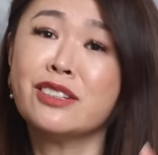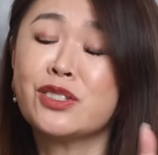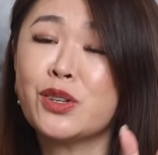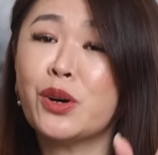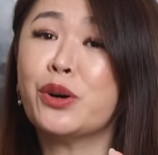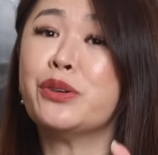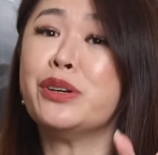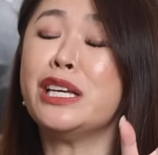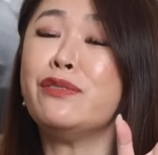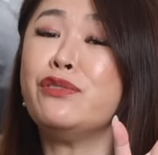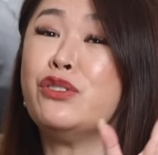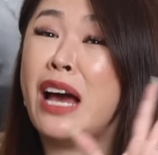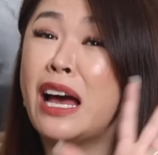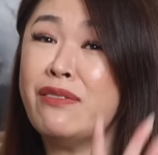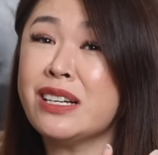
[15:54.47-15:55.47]
So if
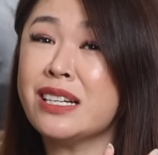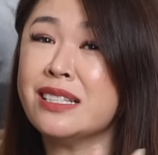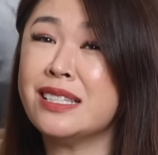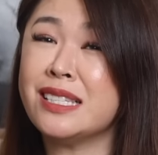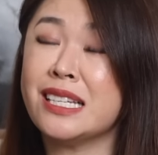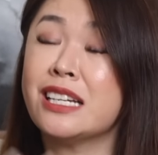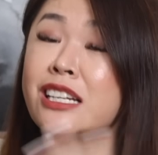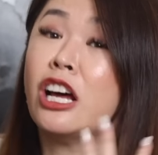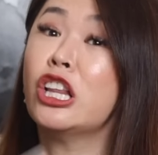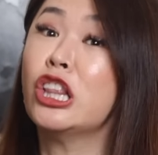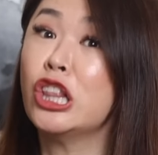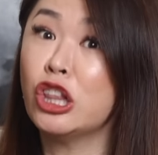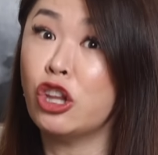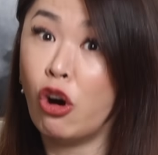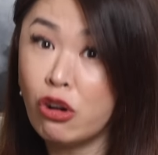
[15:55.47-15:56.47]
you haven't considered a
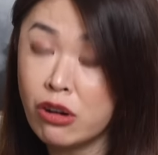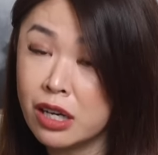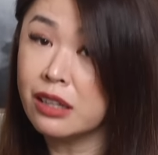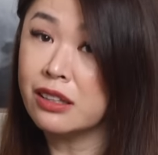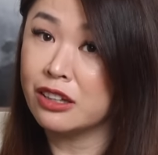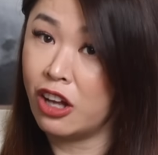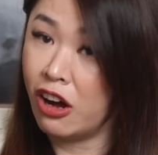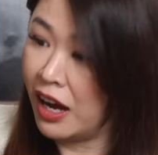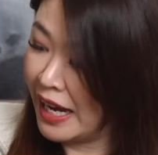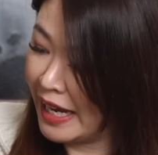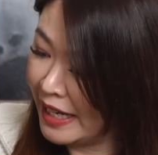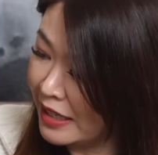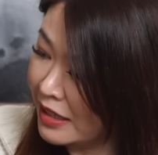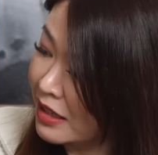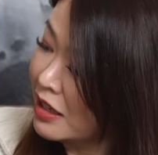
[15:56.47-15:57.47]
longer
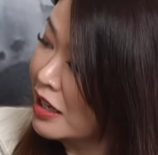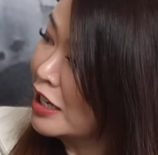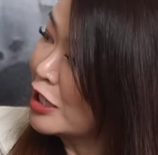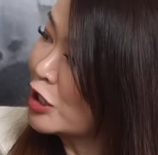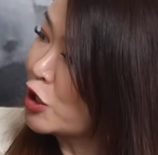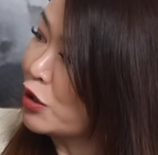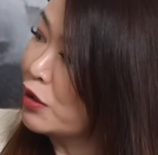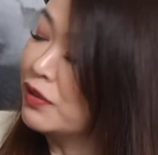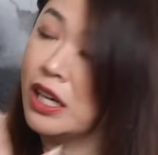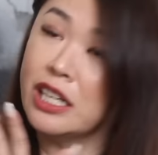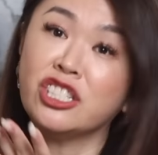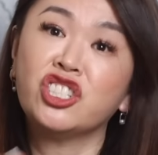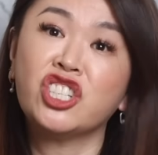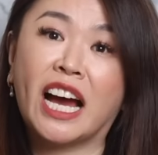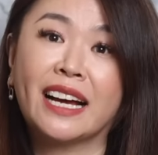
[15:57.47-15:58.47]
line sort of
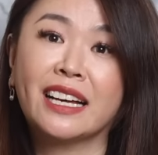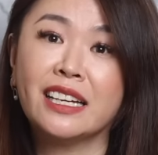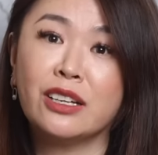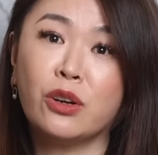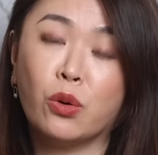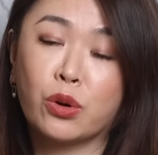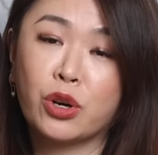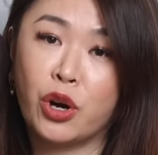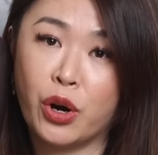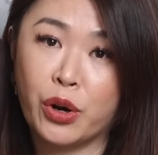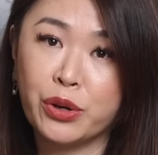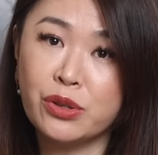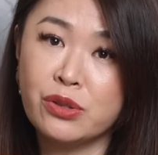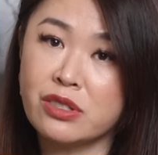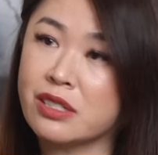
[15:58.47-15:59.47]
jacket or
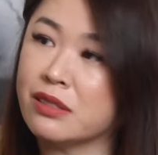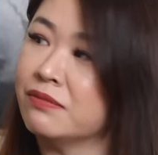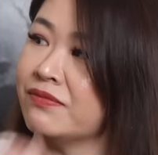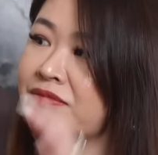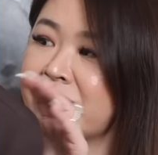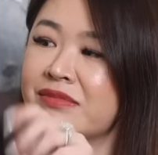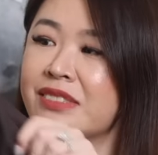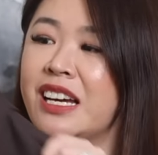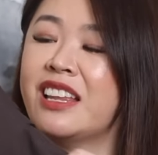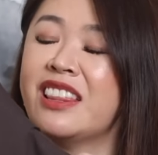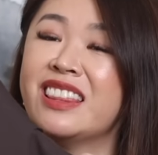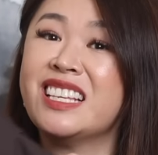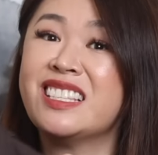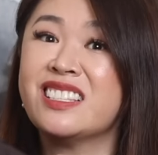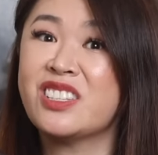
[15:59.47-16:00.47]
coat,
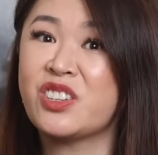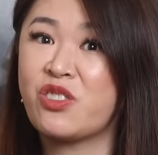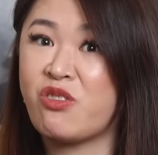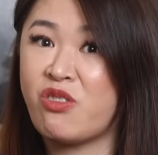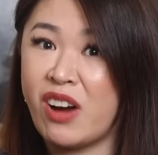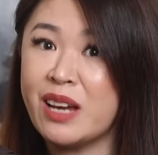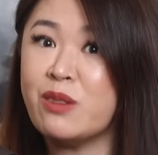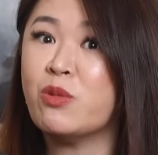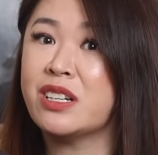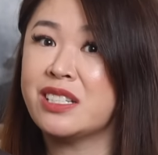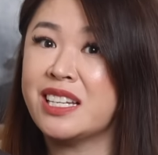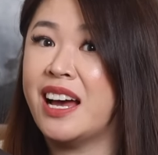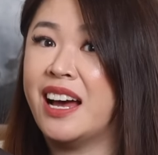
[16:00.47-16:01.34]
this is a great one to